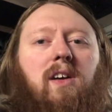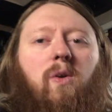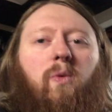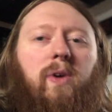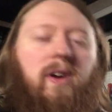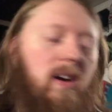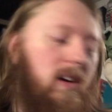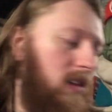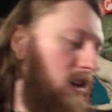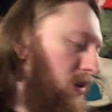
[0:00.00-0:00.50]

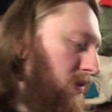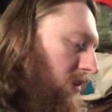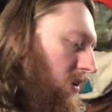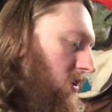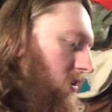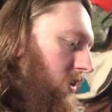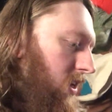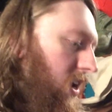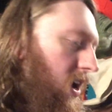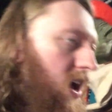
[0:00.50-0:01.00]
We are closing
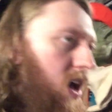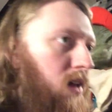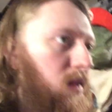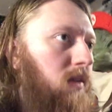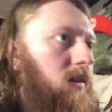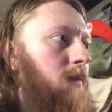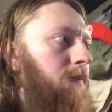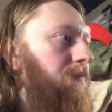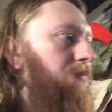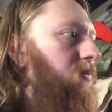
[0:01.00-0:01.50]
early,
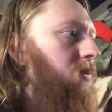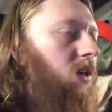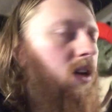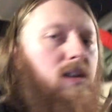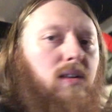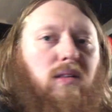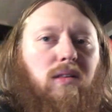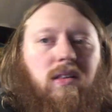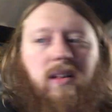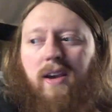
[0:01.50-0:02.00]
guys.
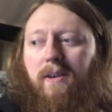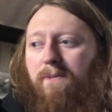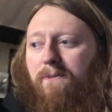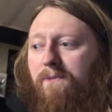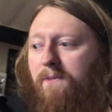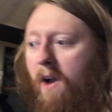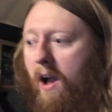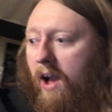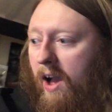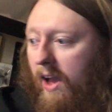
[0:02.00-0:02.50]
It's like
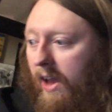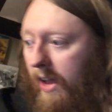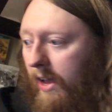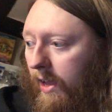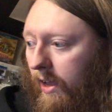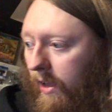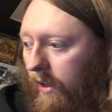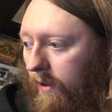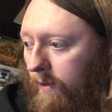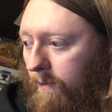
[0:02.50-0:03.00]

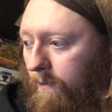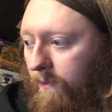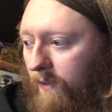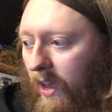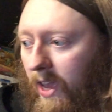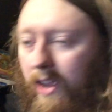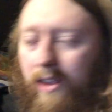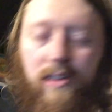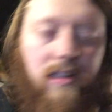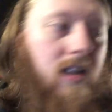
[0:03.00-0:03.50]
five
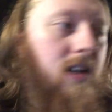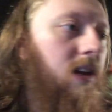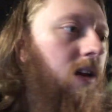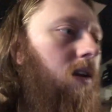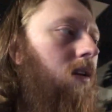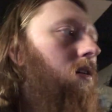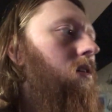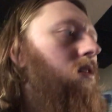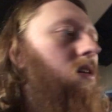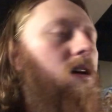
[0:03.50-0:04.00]

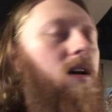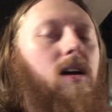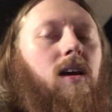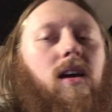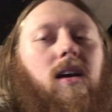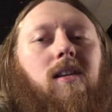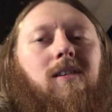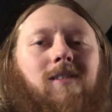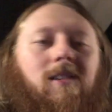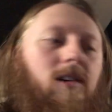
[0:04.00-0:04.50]
eighteen,
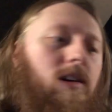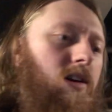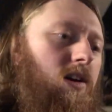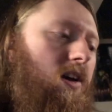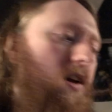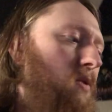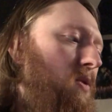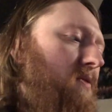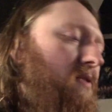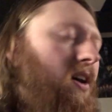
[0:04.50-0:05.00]
and
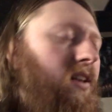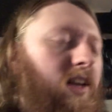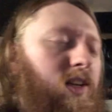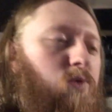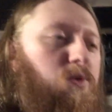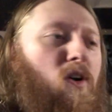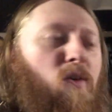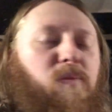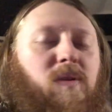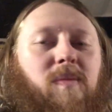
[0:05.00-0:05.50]
we've had like
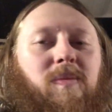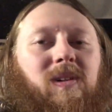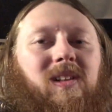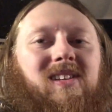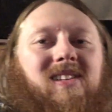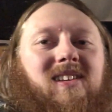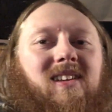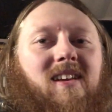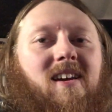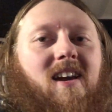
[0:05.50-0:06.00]
twelve people
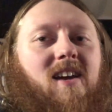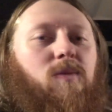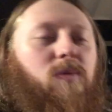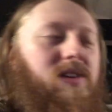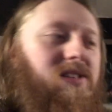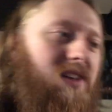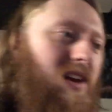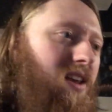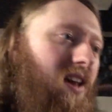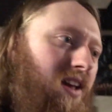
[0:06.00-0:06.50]
in today.
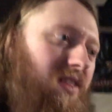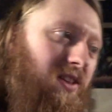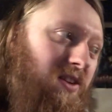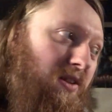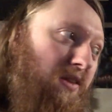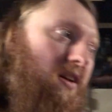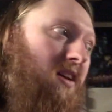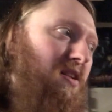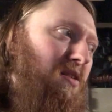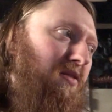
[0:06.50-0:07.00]
We did hit the
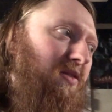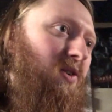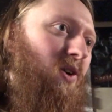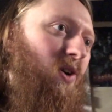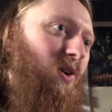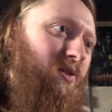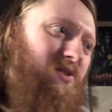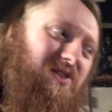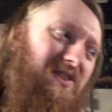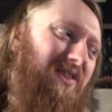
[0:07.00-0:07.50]
sales
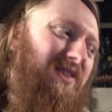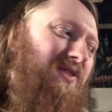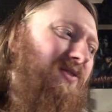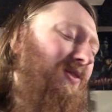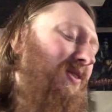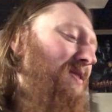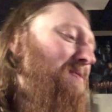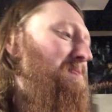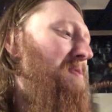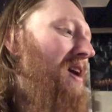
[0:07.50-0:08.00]
goal, which is
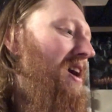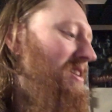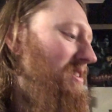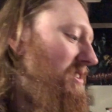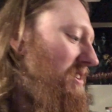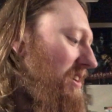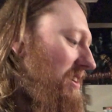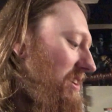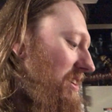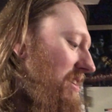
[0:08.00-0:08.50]
cool,
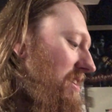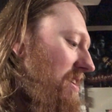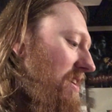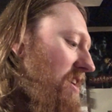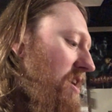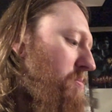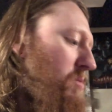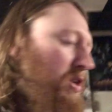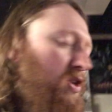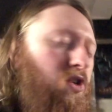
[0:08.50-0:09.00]
but
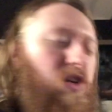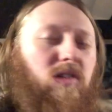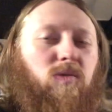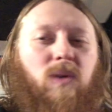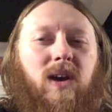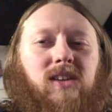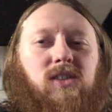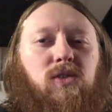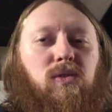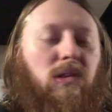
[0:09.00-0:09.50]
Um, it's just
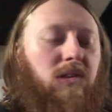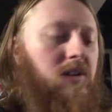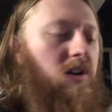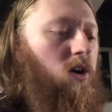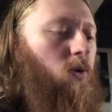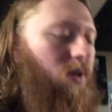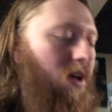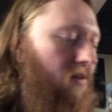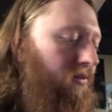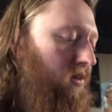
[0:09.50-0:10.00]
way too
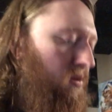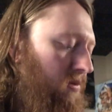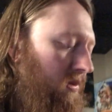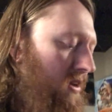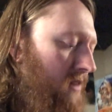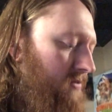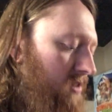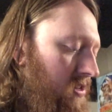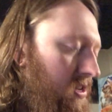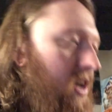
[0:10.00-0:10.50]
slow. We have some
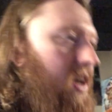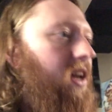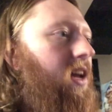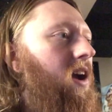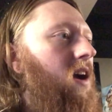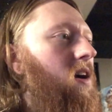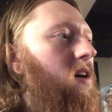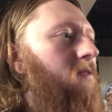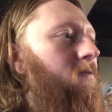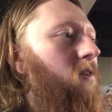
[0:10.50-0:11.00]
stuff to take
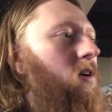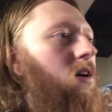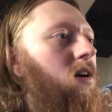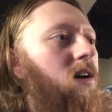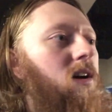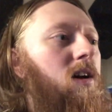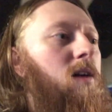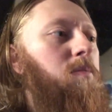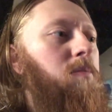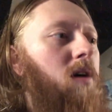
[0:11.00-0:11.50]
care of,
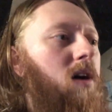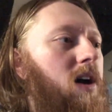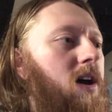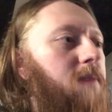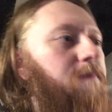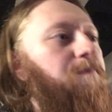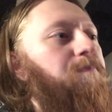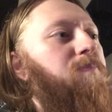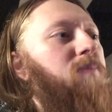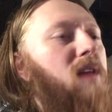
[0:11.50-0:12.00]

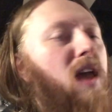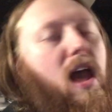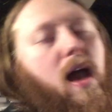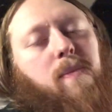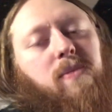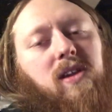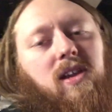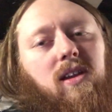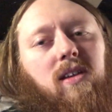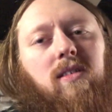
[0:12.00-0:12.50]
but
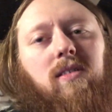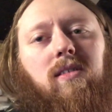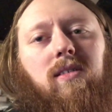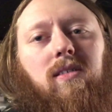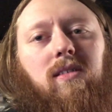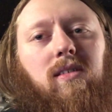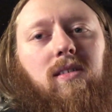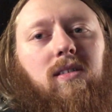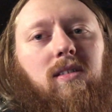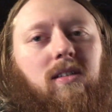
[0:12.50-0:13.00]
Abby
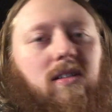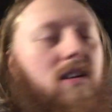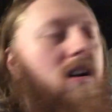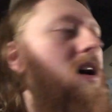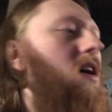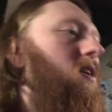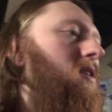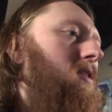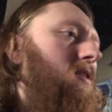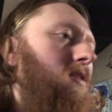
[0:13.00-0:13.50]

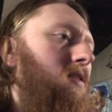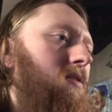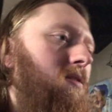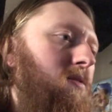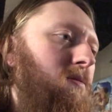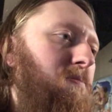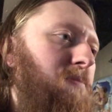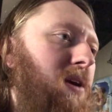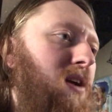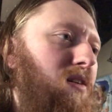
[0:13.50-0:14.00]
got her
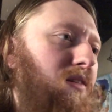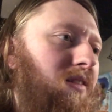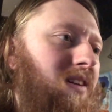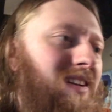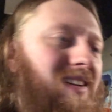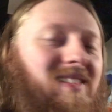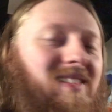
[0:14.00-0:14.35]
piercing.